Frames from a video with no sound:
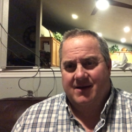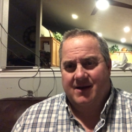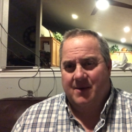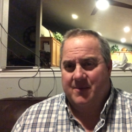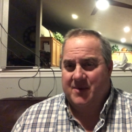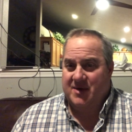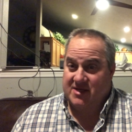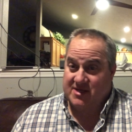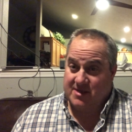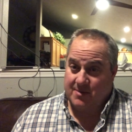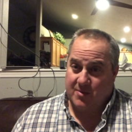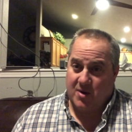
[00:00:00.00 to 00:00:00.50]
I
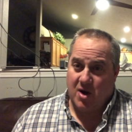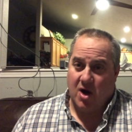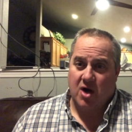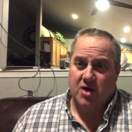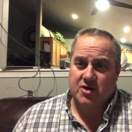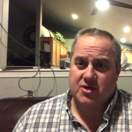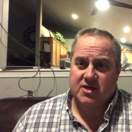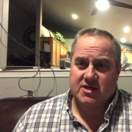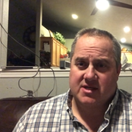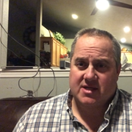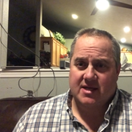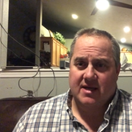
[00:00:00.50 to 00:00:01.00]
mean,
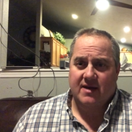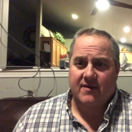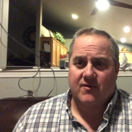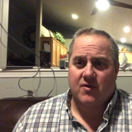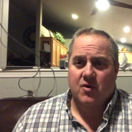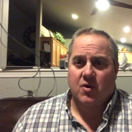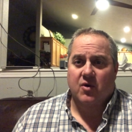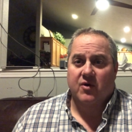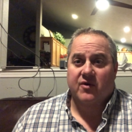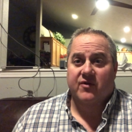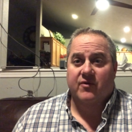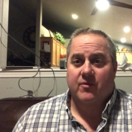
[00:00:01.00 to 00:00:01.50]
subconsciously, of
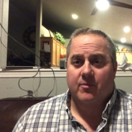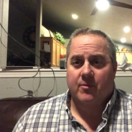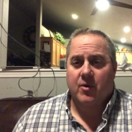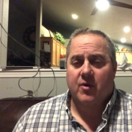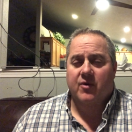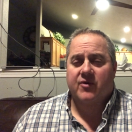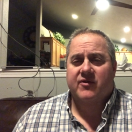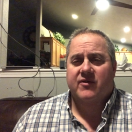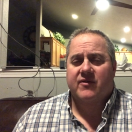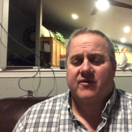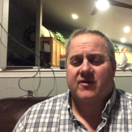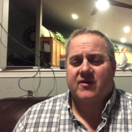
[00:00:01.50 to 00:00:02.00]
course, for
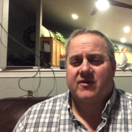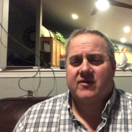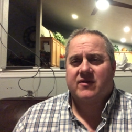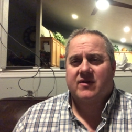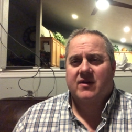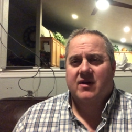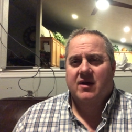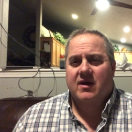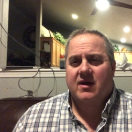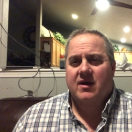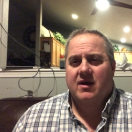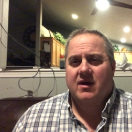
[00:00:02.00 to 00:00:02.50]
most of us.
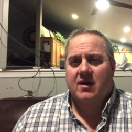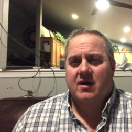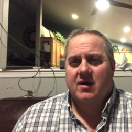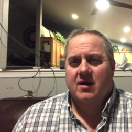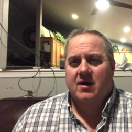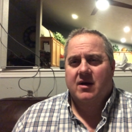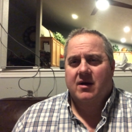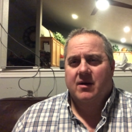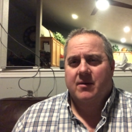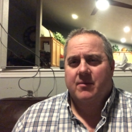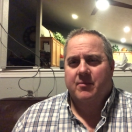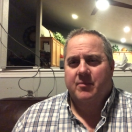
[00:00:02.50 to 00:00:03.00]

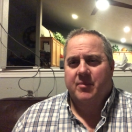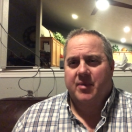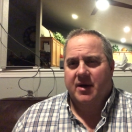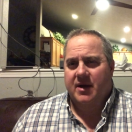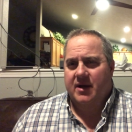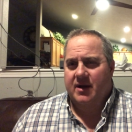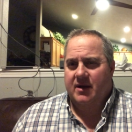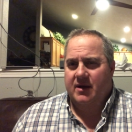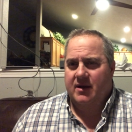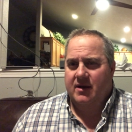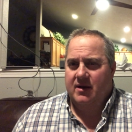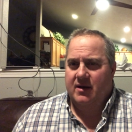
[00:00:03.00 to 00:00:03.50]

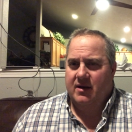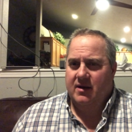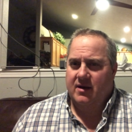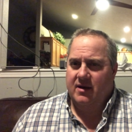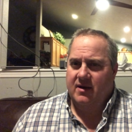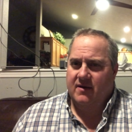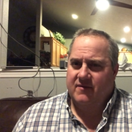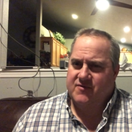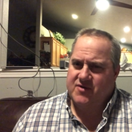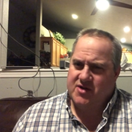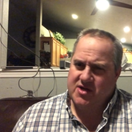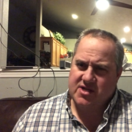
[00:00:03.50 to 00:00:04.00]
But
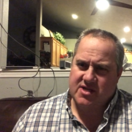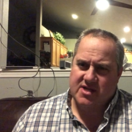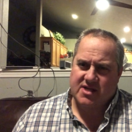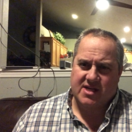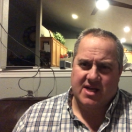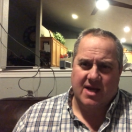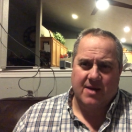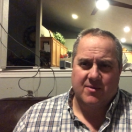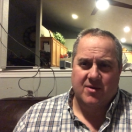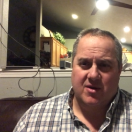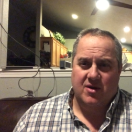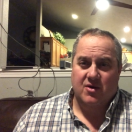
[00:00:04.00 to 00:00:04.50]
if Jesus
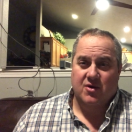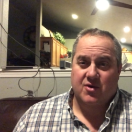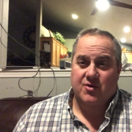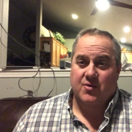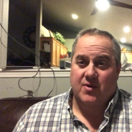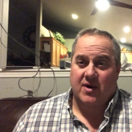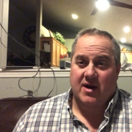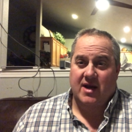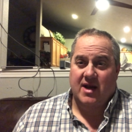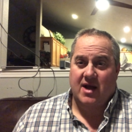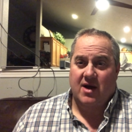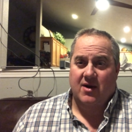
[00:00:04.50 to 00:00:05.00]
came to the
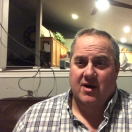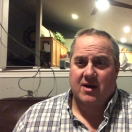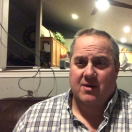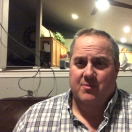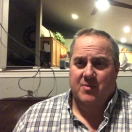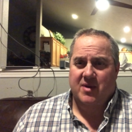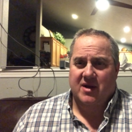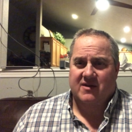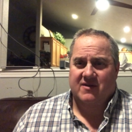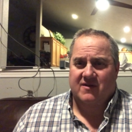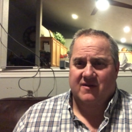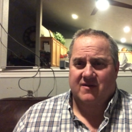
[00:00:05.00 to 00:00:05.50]
earth right now,
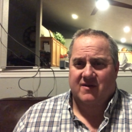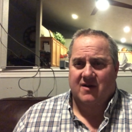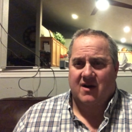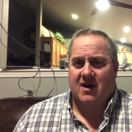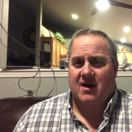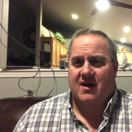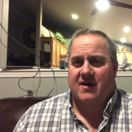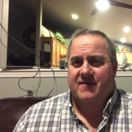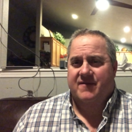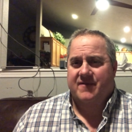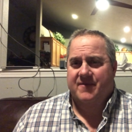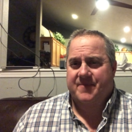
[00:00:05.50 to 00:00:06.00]
he'd piss us
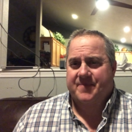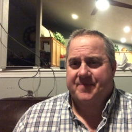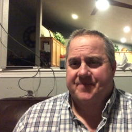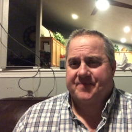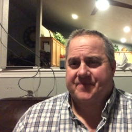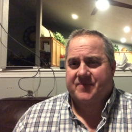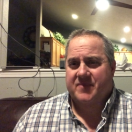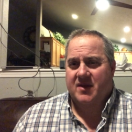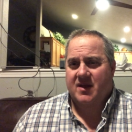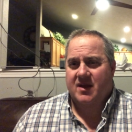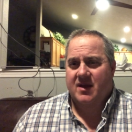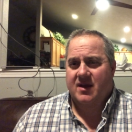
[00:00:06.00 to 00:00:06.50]
off
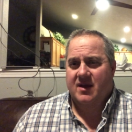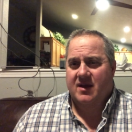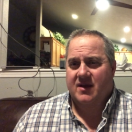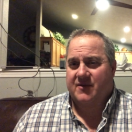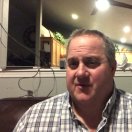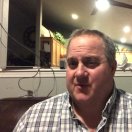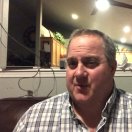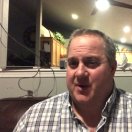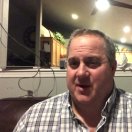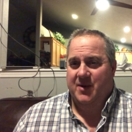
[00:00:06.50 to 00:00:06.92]
because